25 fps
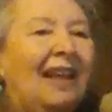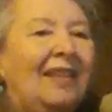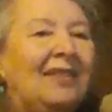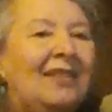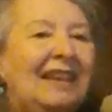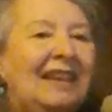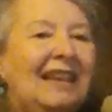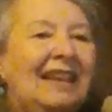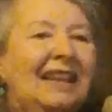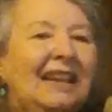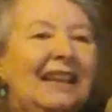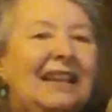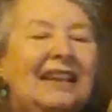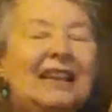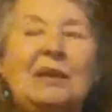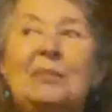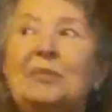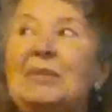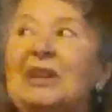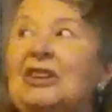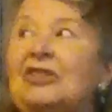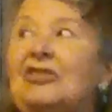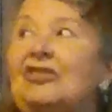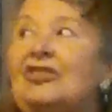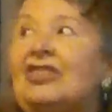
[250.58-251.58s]
the
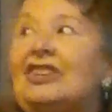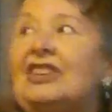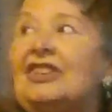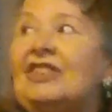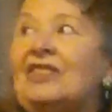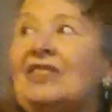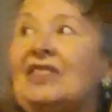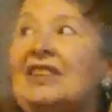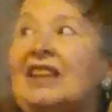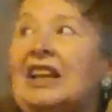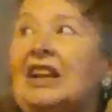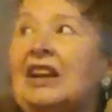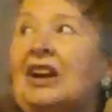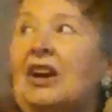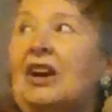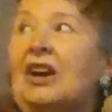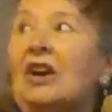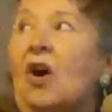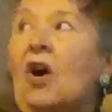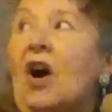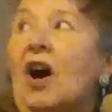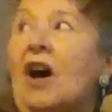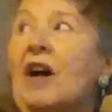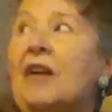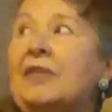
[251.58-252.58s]
images that are
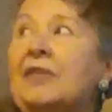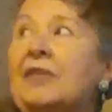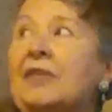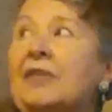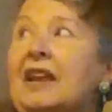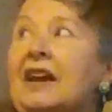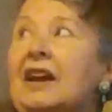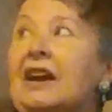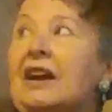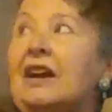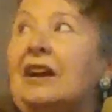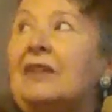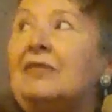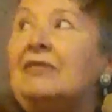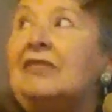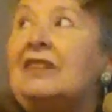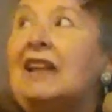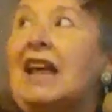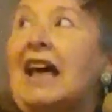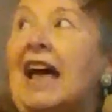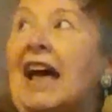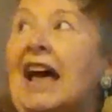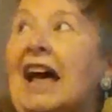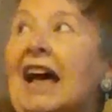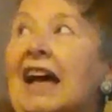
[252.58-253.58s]
on their
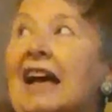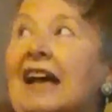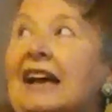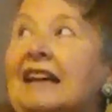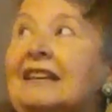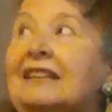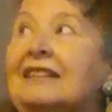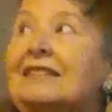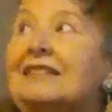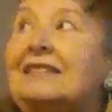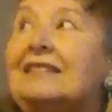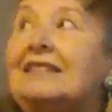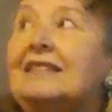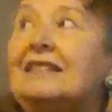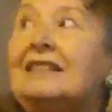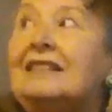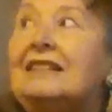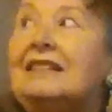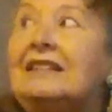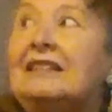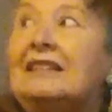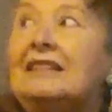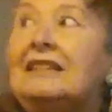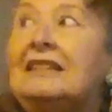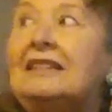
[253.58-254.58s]
flags
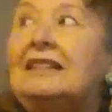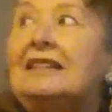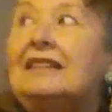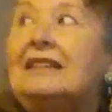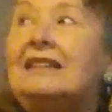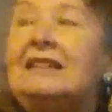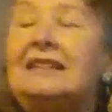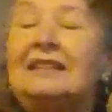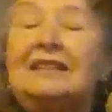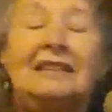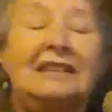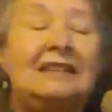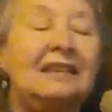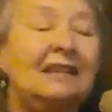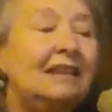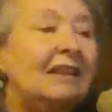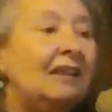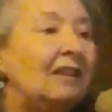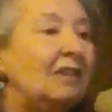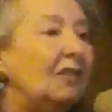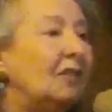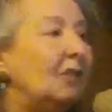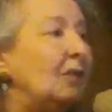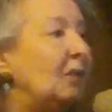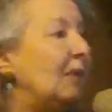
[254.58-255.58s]

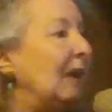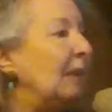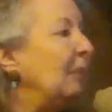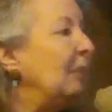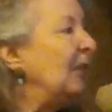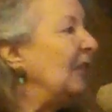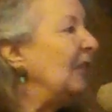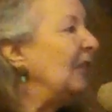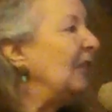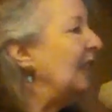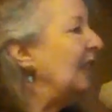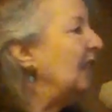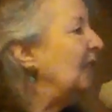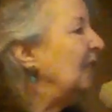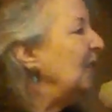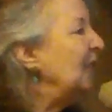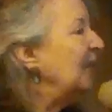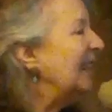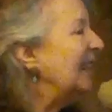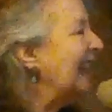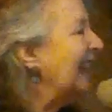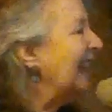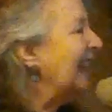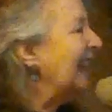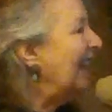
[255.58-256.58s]
to represent who
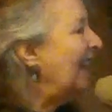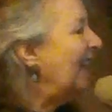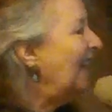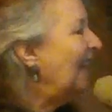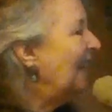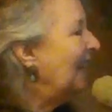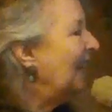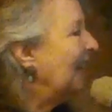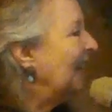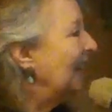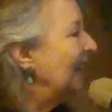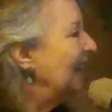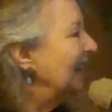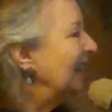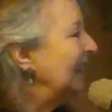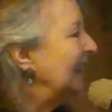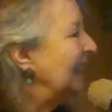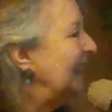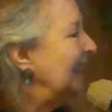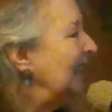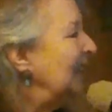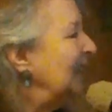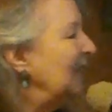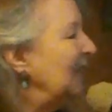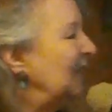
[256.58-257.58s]
they are
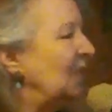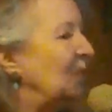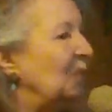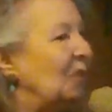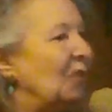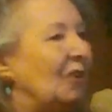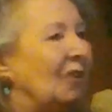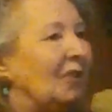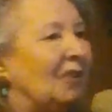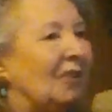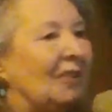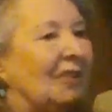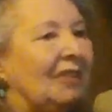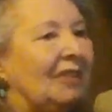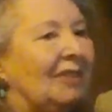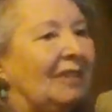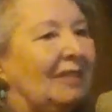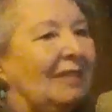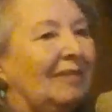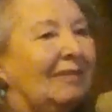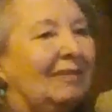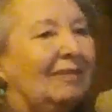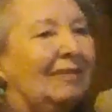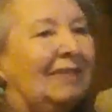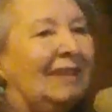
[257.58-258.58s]
in this world
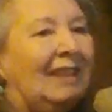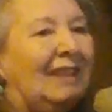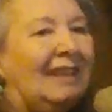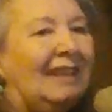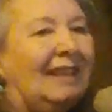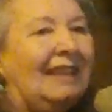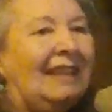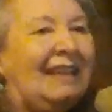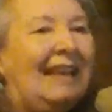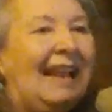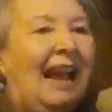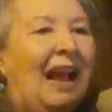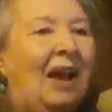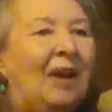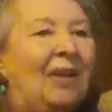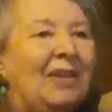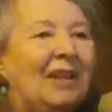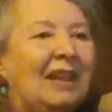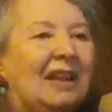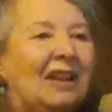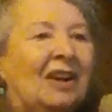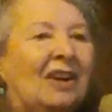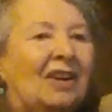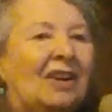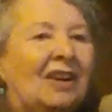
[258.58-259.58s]
and how
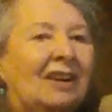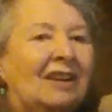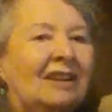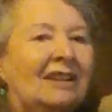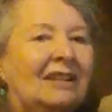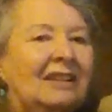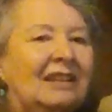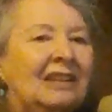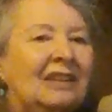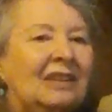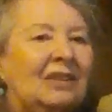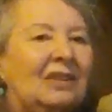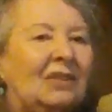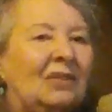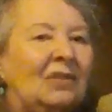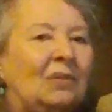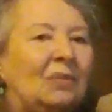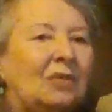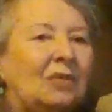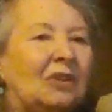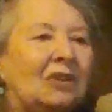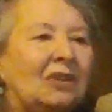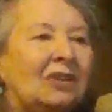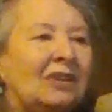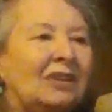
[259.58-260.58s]
they are in this
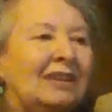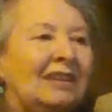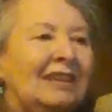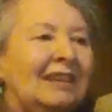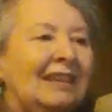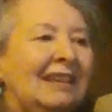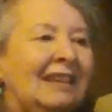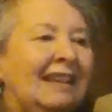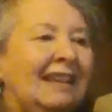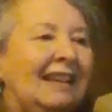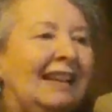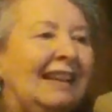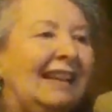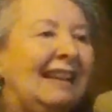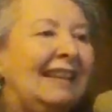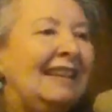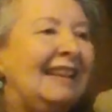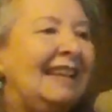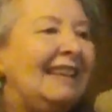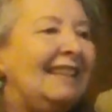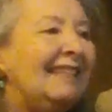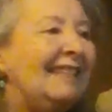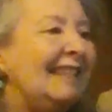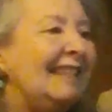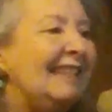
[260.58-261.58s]
world. And
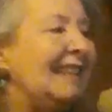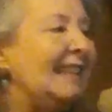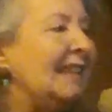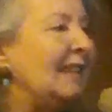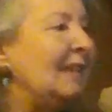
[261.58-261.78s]
they see